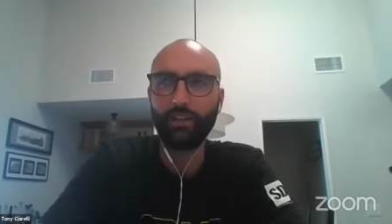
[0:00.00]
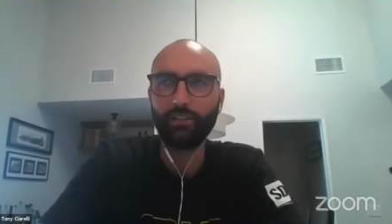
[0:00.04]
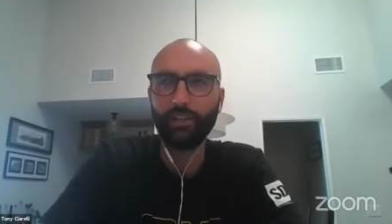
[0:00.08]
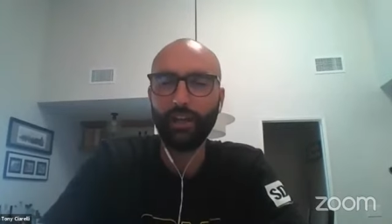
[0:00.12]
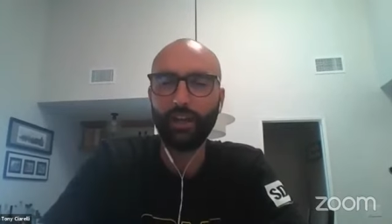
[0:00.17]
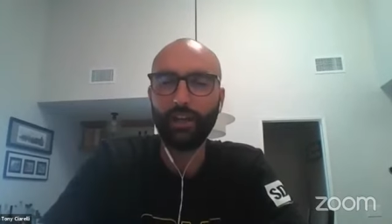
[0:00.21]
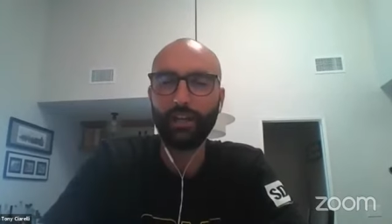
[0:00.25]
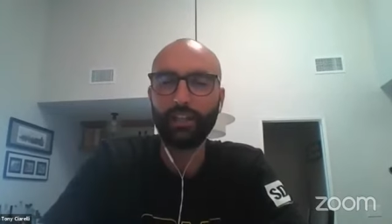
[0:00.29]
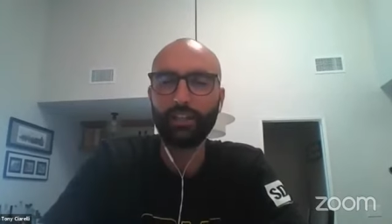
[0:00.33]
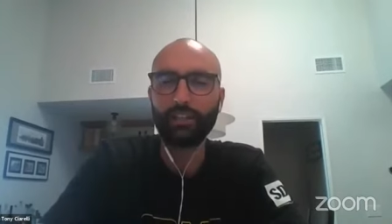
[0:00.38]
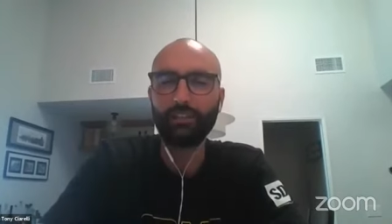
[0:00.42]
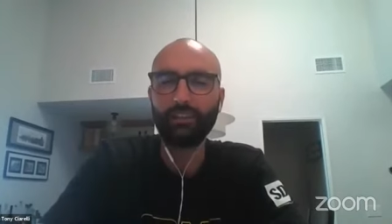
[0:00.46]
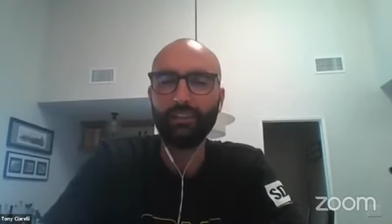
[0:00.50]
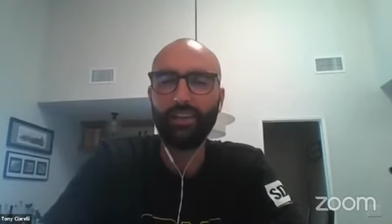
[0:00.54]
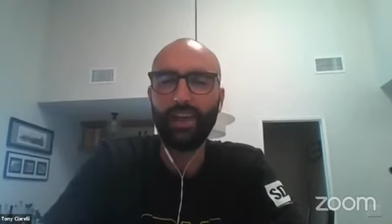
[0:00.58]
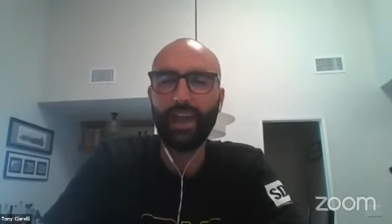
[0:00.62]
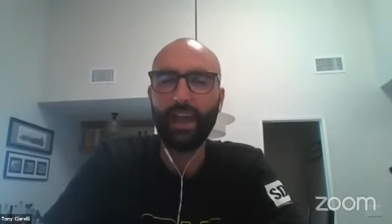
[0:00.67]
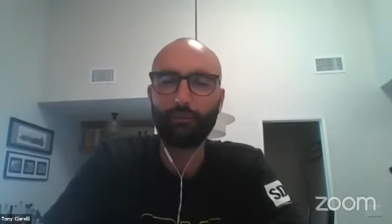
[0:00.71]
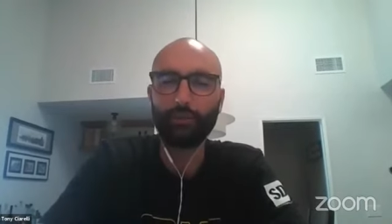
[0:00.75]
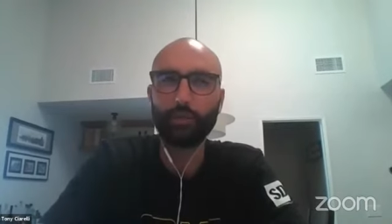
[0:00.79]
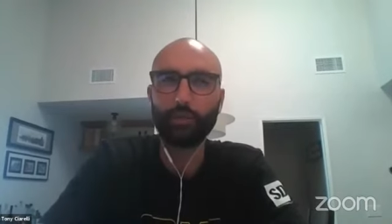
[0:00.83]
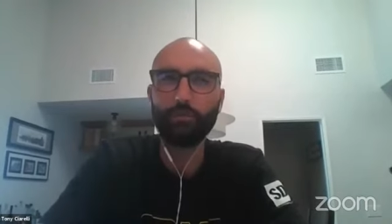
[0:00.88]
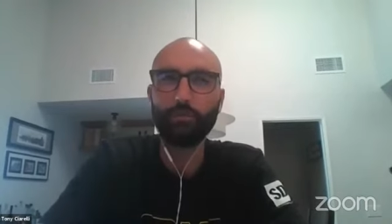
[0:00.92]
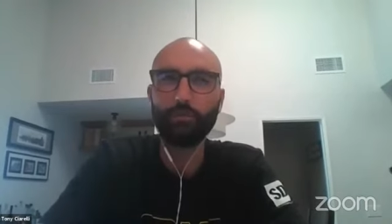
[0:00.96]
like
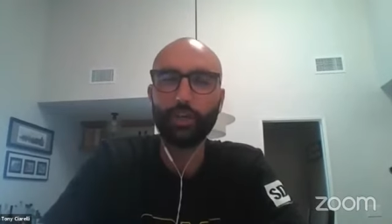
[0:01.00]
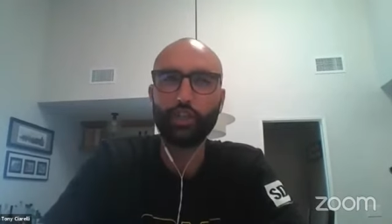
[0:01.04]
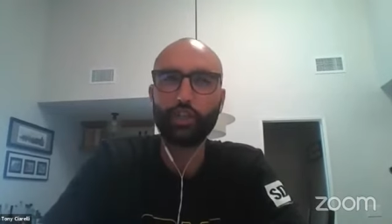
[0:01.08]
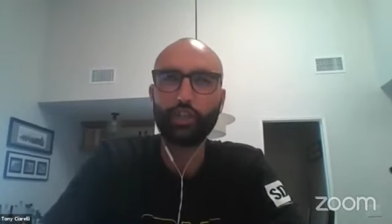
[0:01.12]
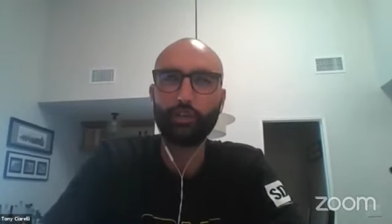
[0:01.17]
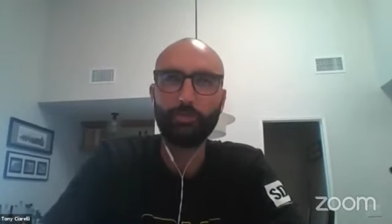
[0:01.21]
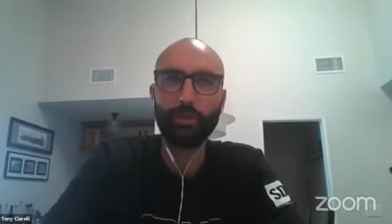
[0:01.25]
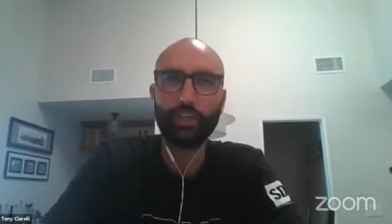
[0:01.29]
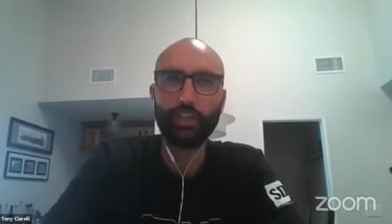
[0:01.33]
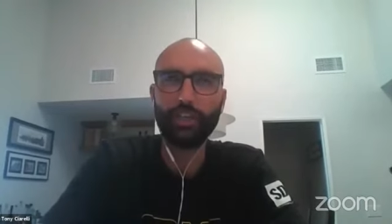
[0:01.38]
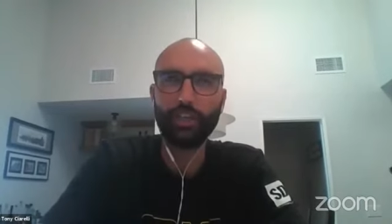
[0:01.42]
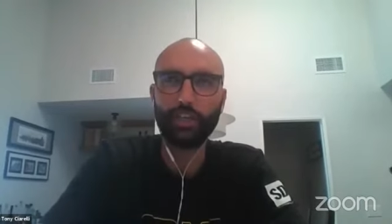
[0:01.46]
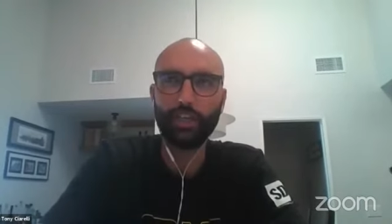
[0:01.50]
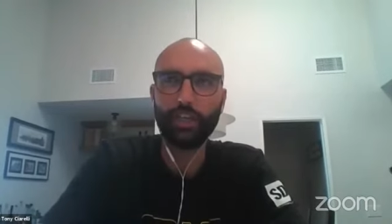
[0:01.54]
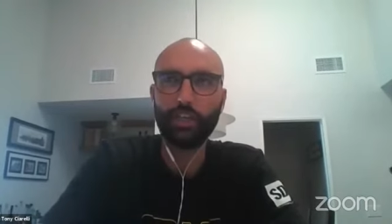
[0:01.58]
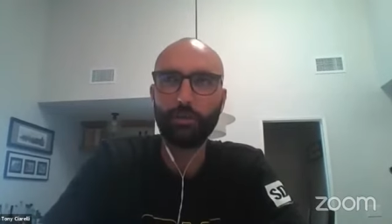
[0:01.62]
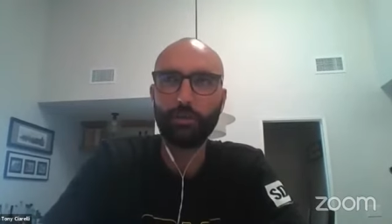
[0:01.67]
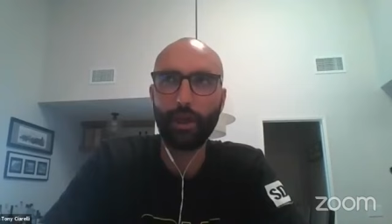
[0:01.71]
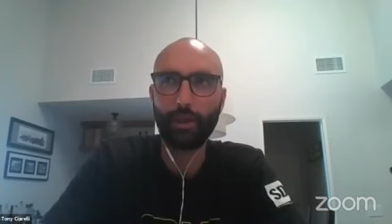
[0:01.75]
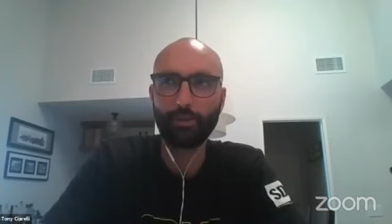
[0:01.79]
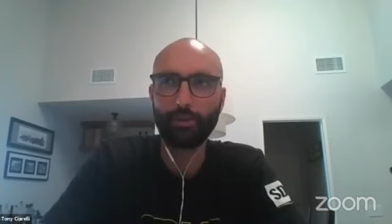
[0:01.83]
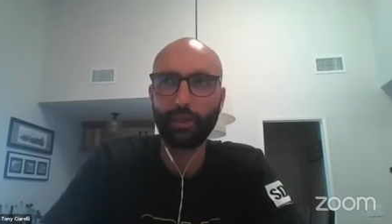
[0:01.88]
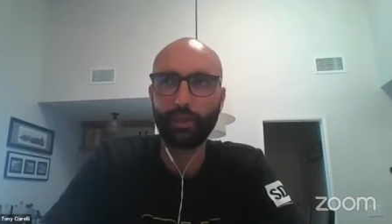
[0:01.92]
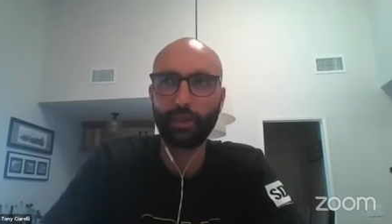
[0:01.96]
everybody should be thinking
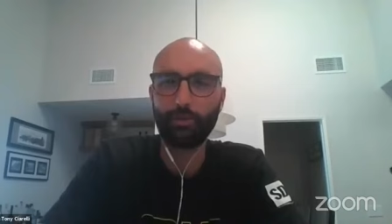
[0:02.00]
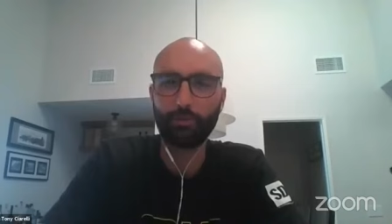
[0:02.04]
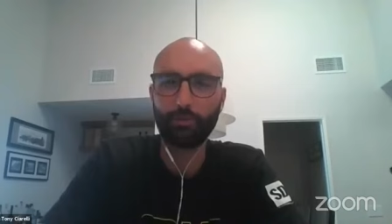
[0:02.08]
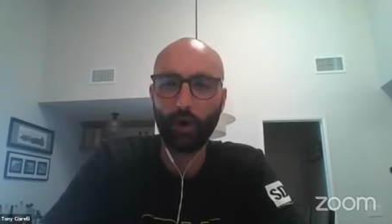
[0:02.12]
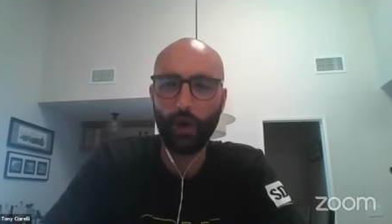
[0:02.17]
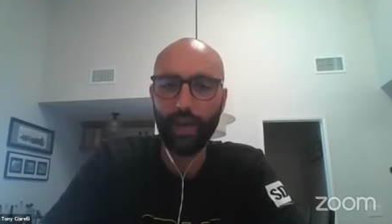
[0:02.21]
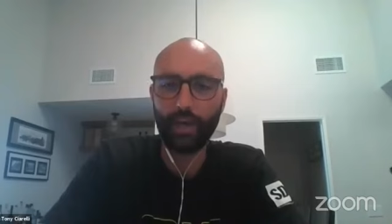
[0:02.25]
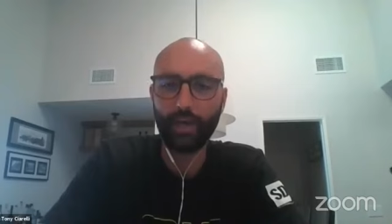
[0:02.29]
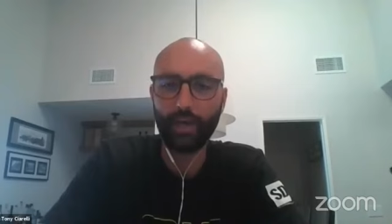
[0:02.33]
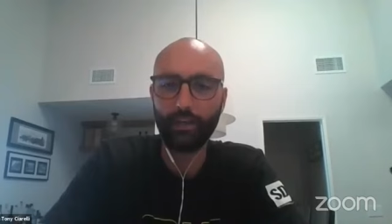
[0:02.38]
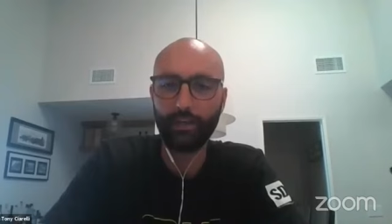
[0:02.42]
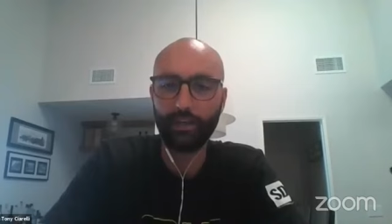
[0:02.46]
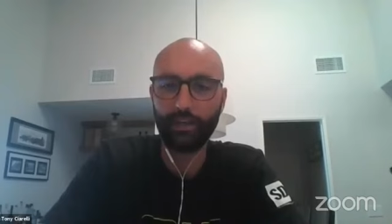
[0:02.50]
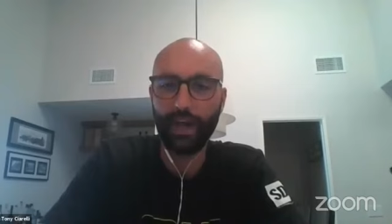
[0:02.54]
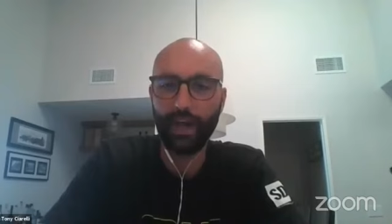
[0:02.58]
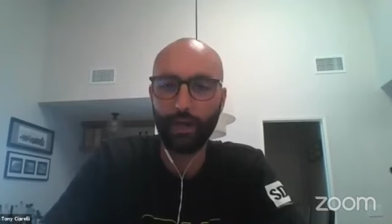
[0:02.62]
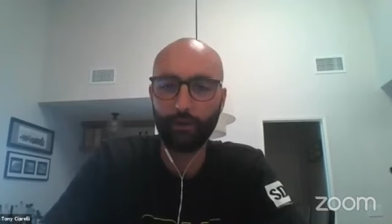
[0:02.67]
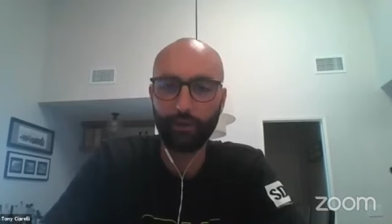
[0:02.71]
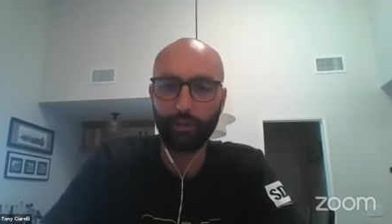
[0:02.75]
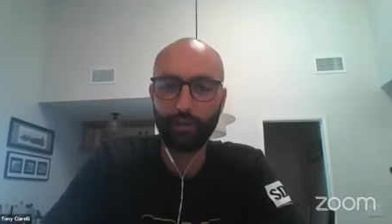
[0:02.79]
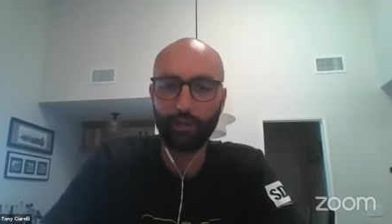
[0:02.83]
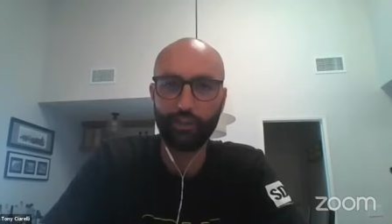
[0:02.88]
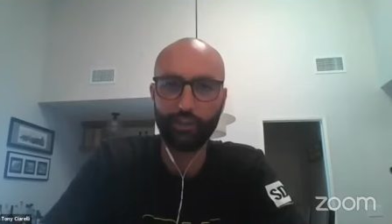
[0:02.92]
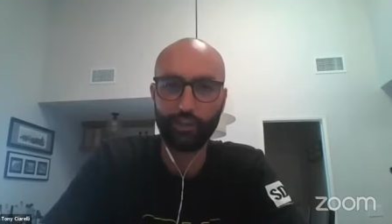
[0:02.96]
about their brand and
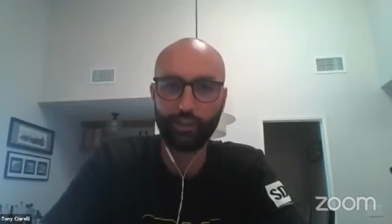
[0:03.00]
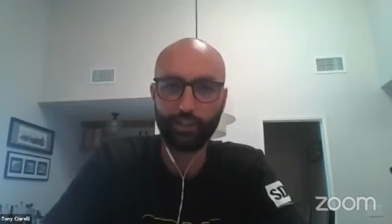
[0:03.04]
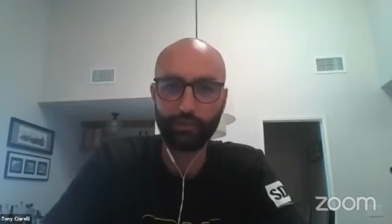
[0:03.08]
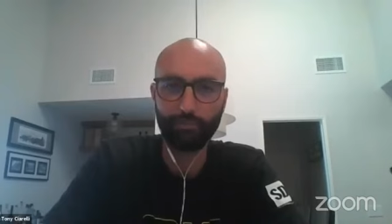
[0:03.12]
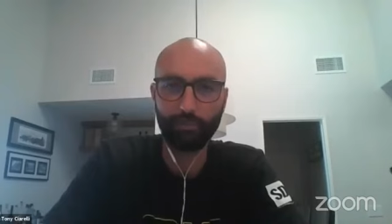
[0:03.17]
how they're Absolutely.